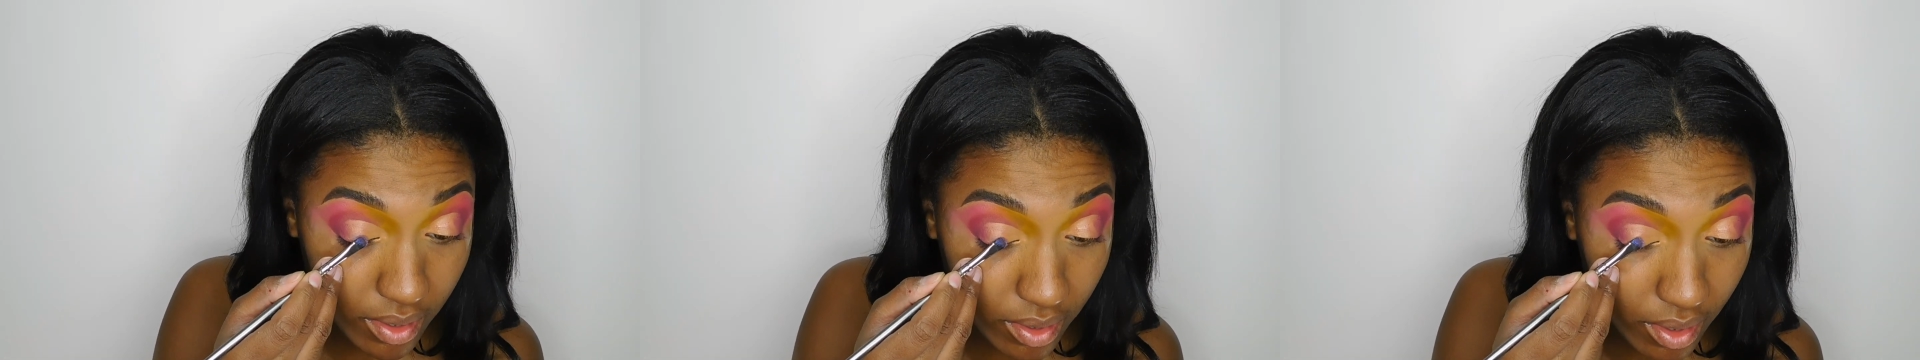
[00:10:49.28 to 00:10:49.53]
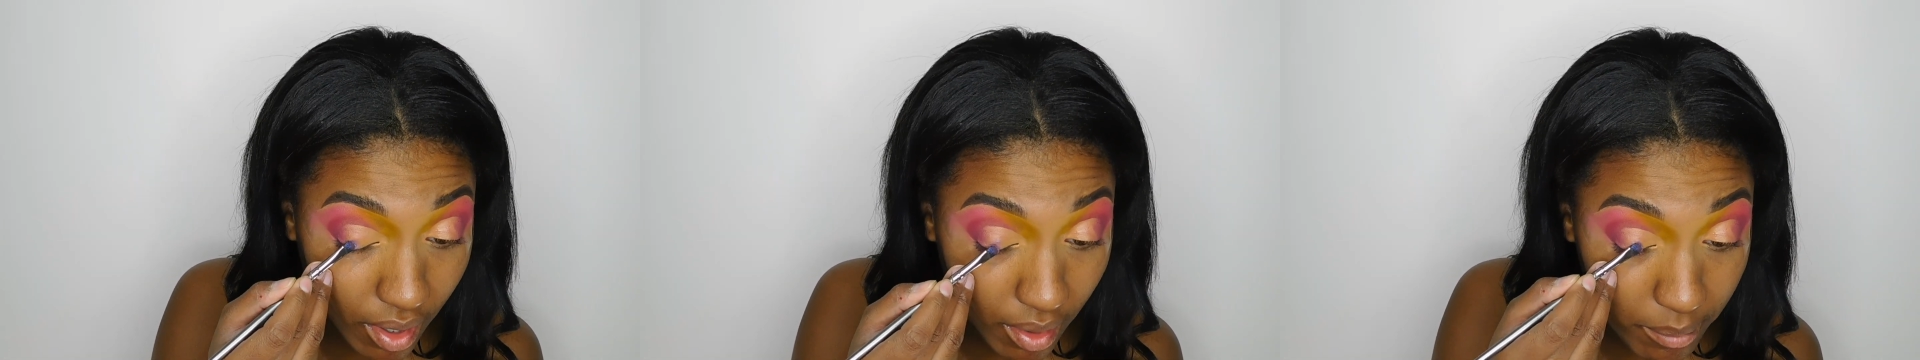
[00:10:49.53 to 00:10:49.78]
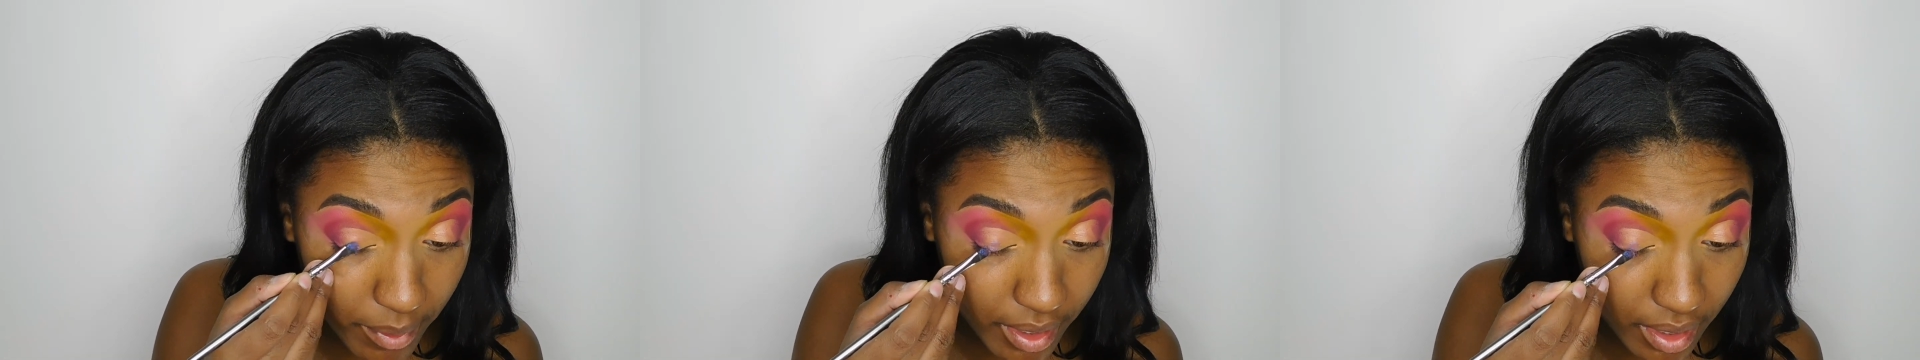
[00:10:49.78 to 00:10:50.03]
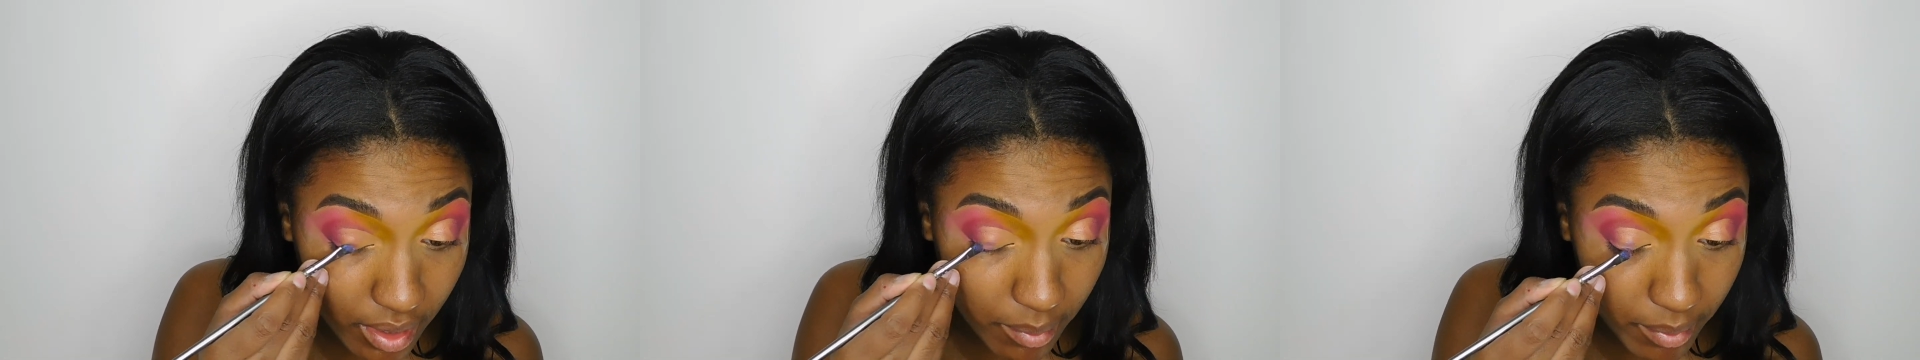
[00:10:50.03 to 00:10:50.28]
not
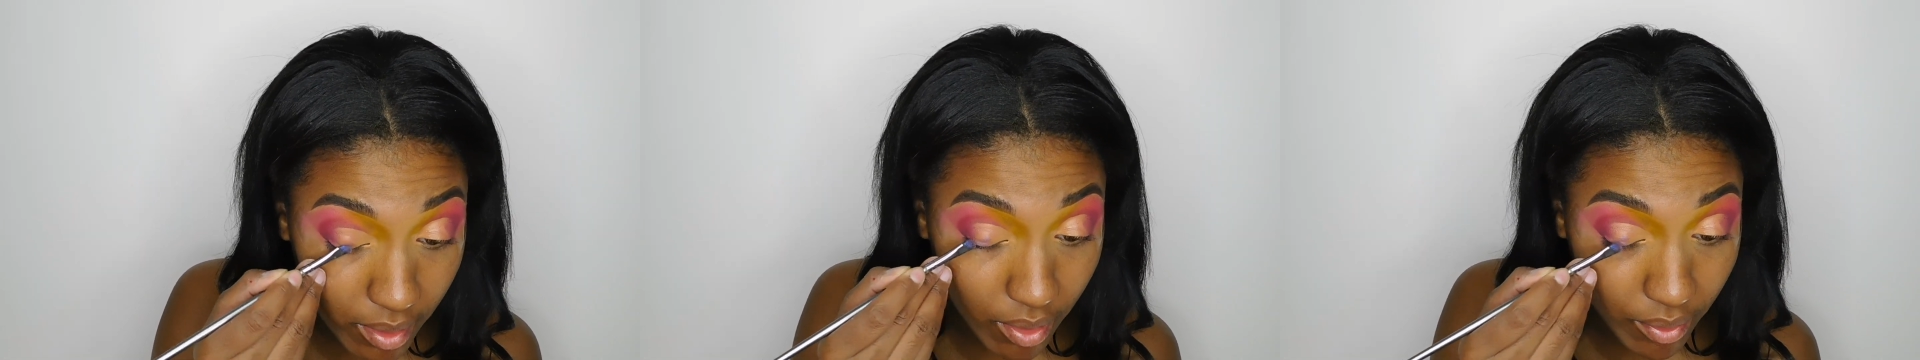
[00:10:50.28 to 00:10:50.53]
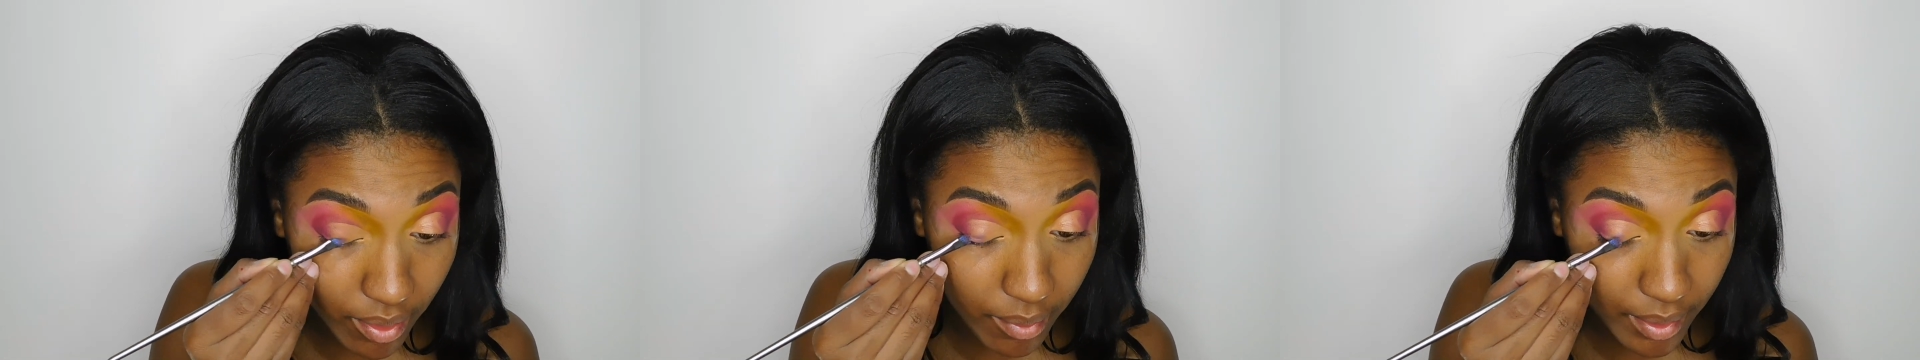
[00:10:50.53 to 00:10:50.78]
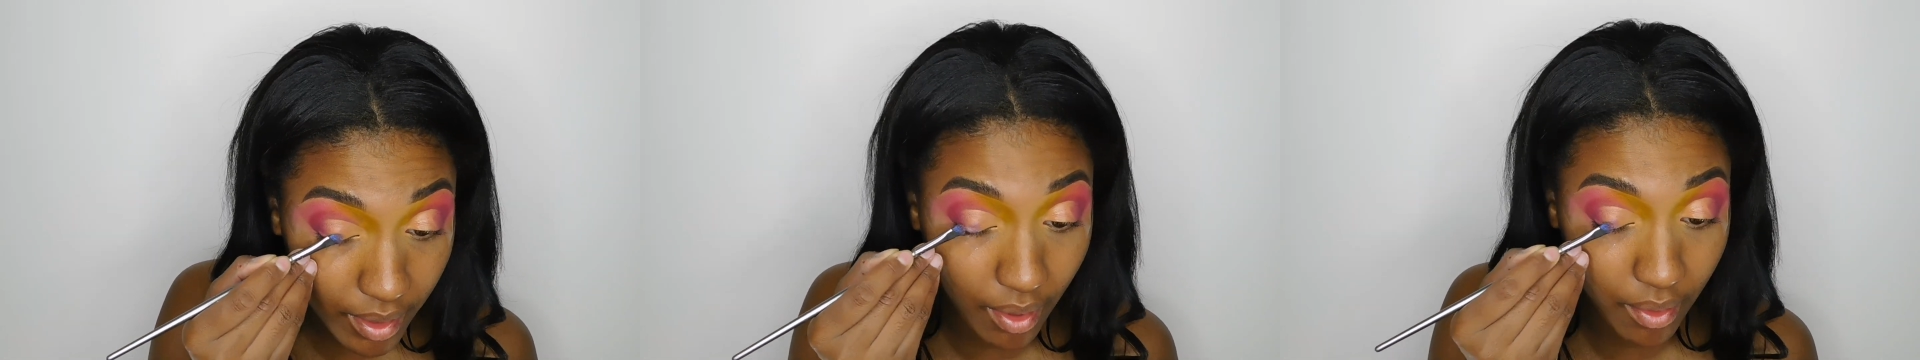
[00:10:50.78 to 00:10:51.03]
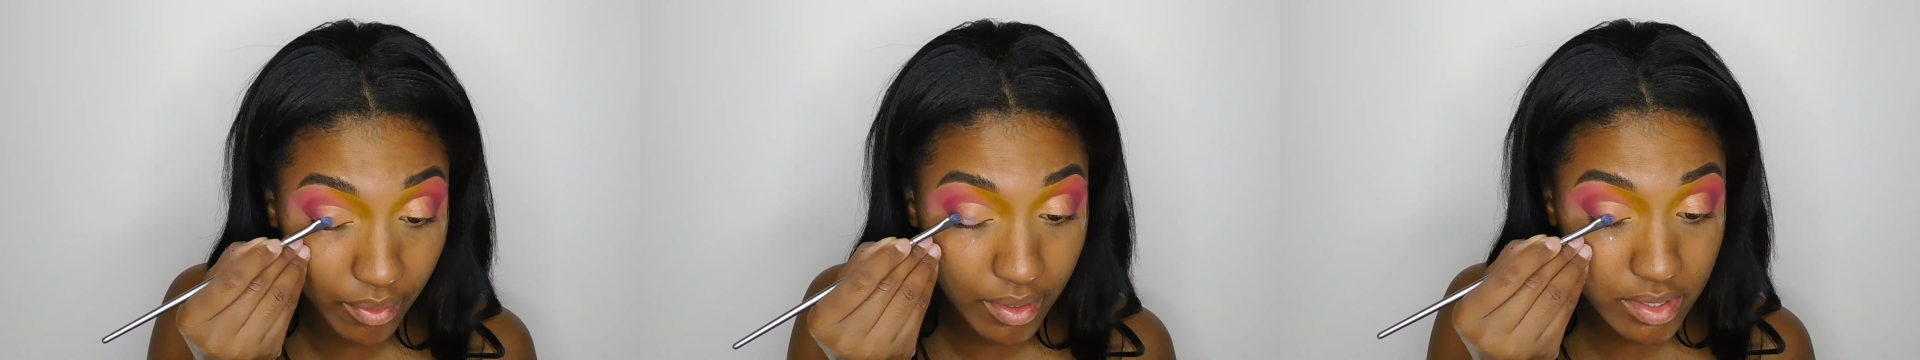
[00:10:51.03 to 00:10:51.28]
picking up. Oh, there we
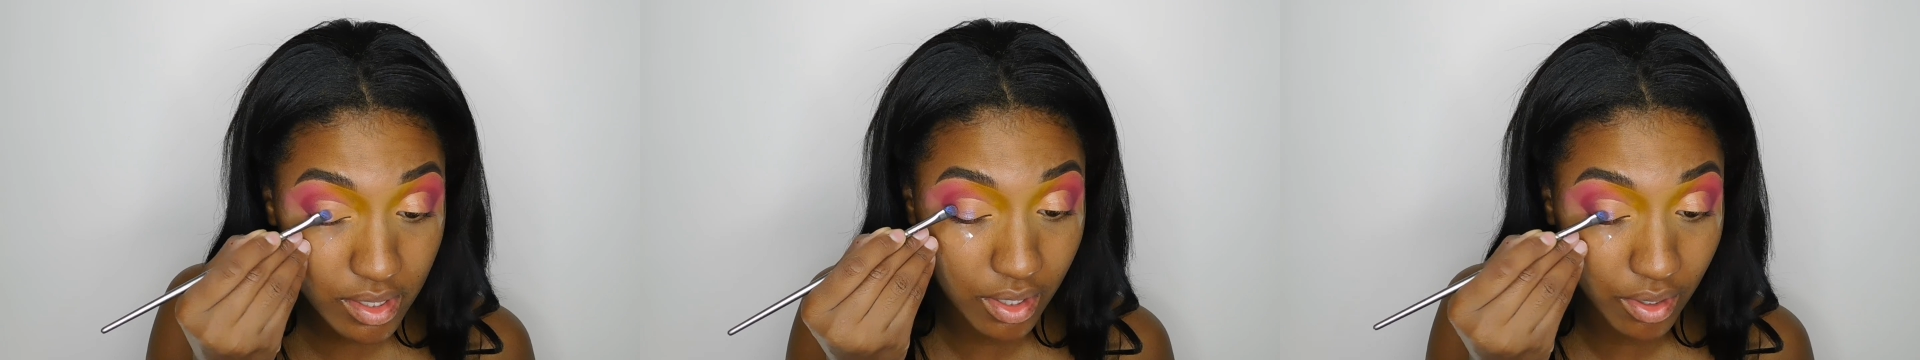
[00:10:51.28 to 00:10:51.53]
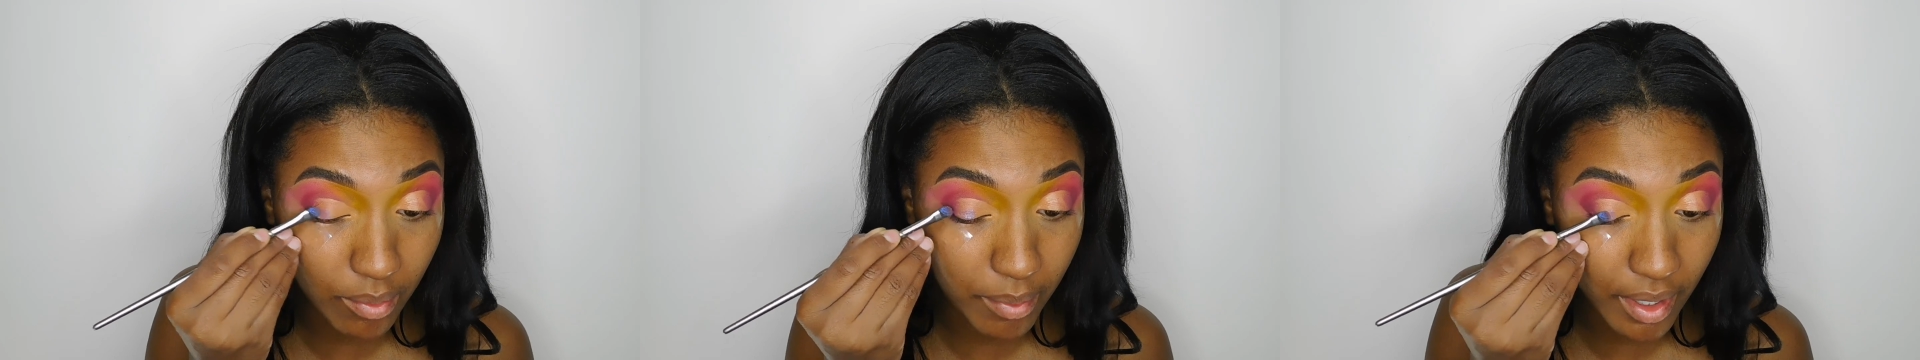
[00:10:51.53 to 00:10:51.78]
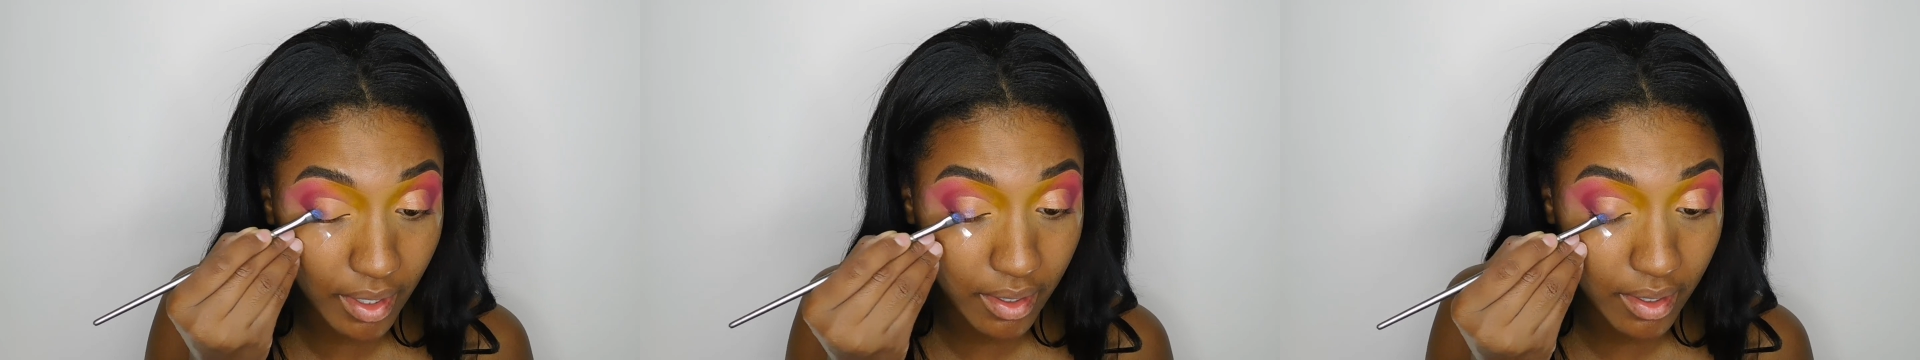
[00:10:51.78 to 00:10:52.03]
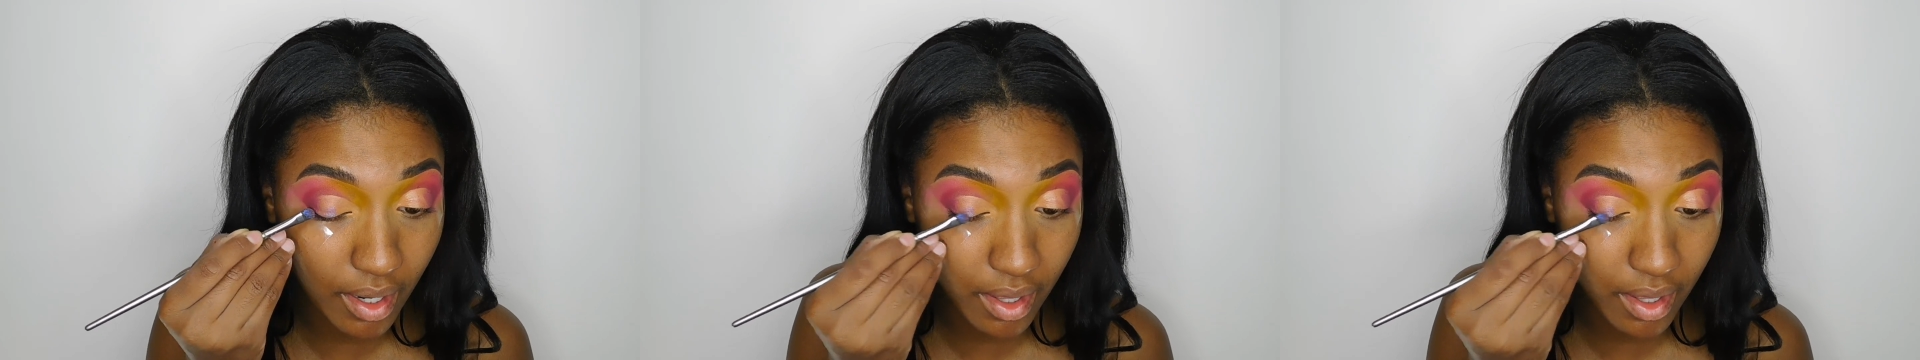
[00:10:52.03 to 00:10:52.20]
go. There's a little bit.